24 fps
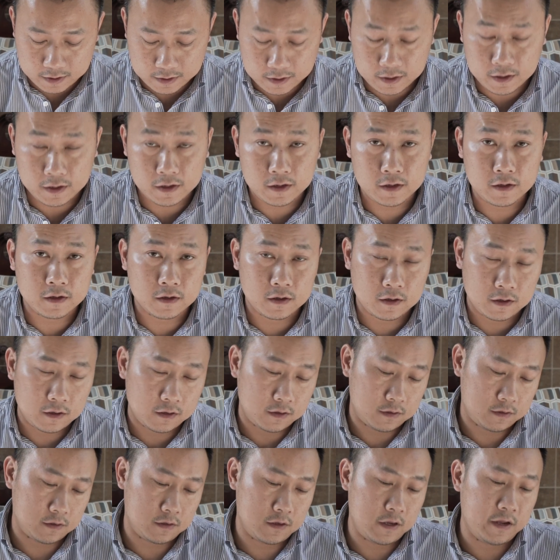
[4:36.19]
a
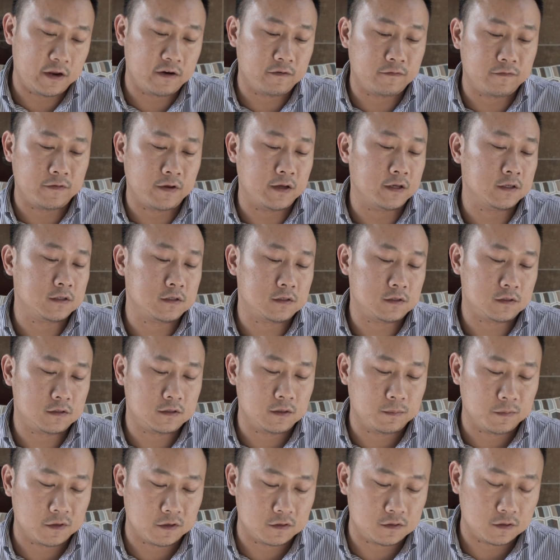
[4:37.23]
interface
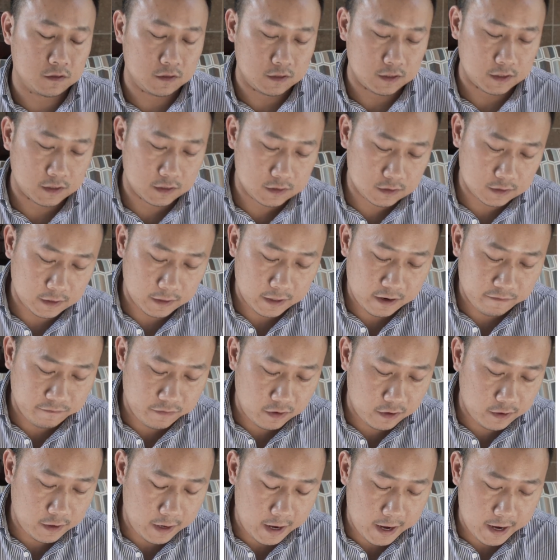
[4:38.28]
similar to this, and I've
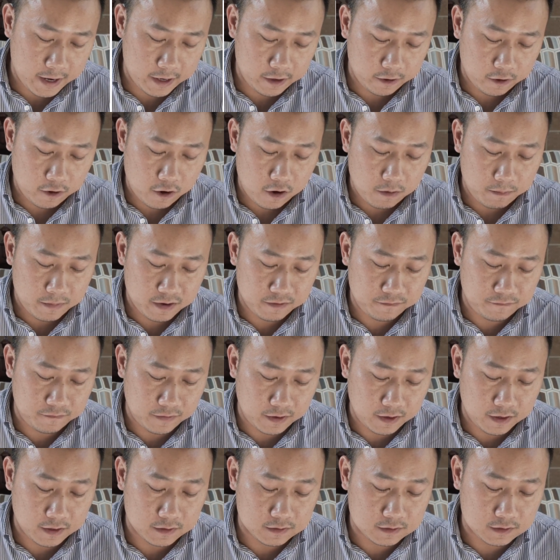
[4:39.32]
already added all my
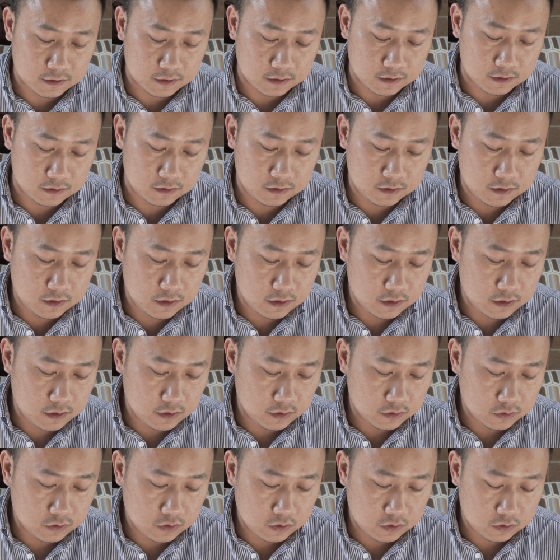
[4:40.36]
fans here.
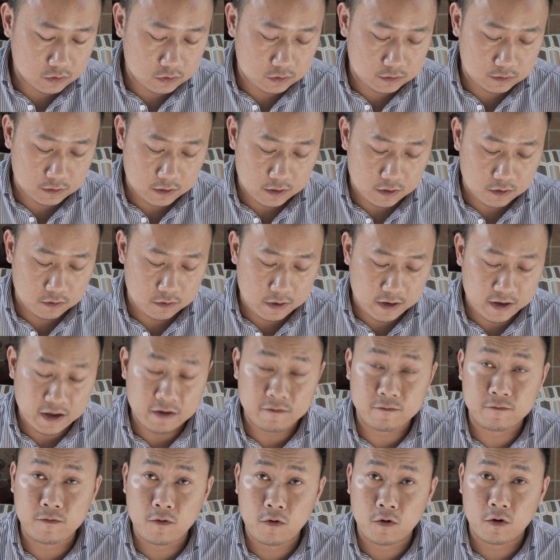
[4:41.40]
So I
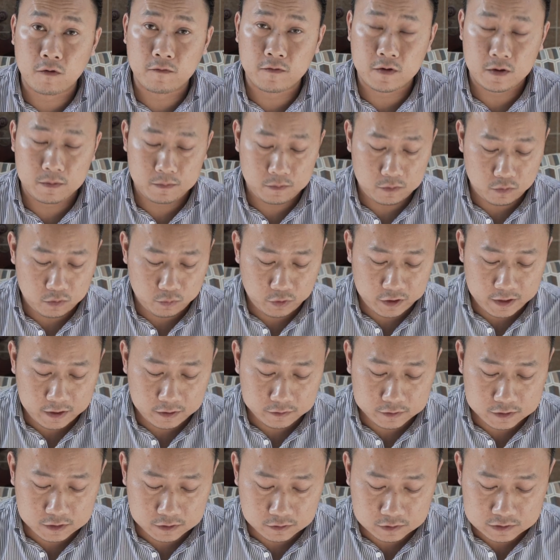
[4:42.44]
have 4 of them. What
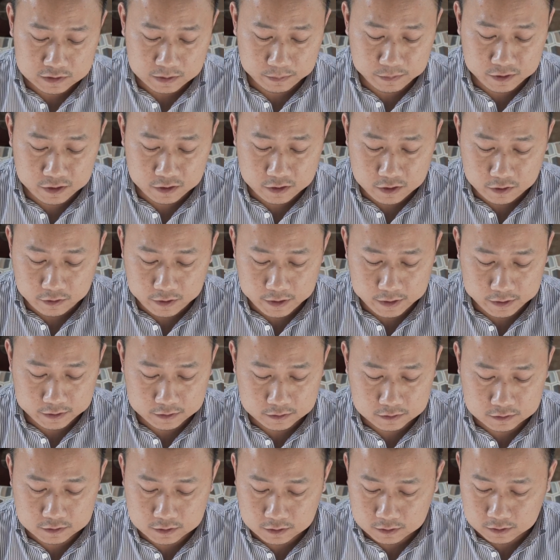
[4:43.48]
I'll do is I'm going to go ahead
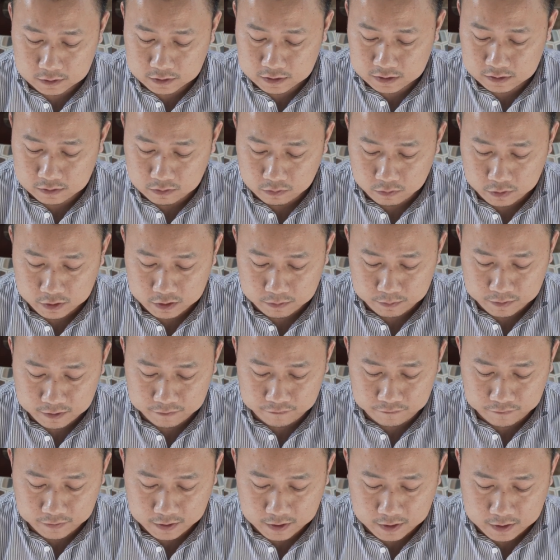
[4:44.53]
and delete one of my
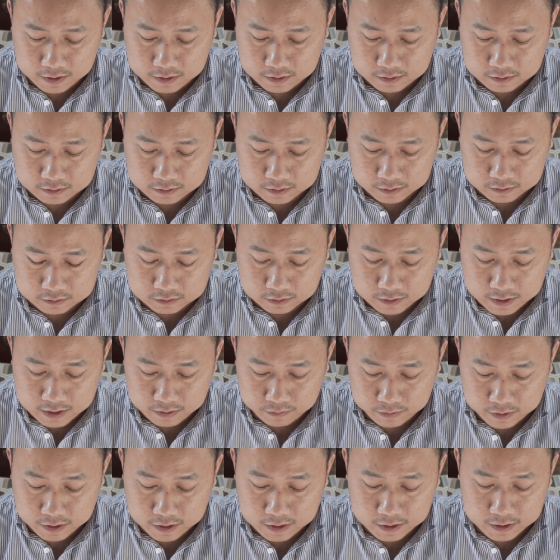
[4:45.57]
fan, so
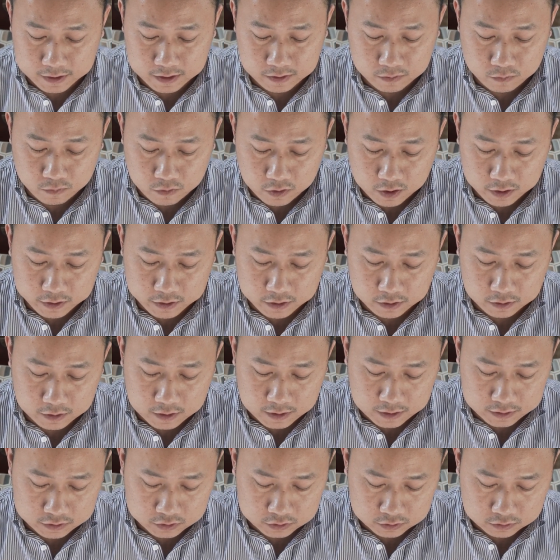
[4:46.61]
that way I can walk you
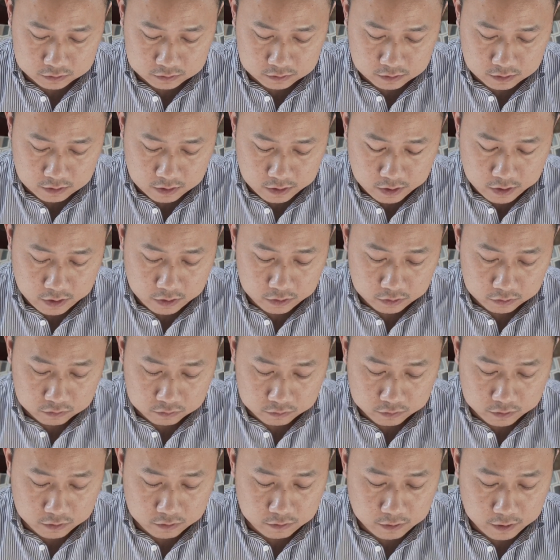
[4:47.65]
guys
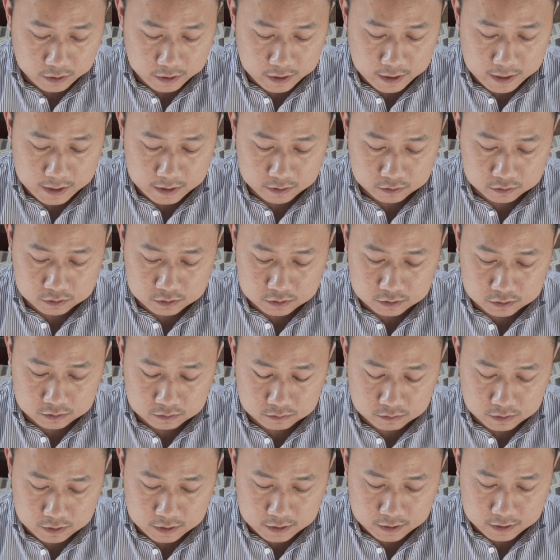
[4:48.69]
through on how
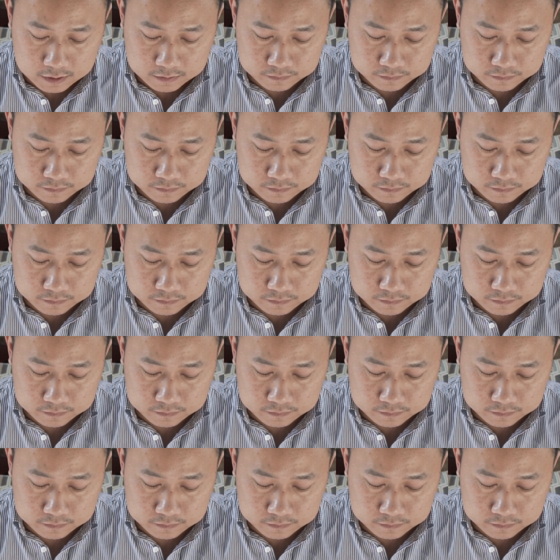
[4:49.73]
to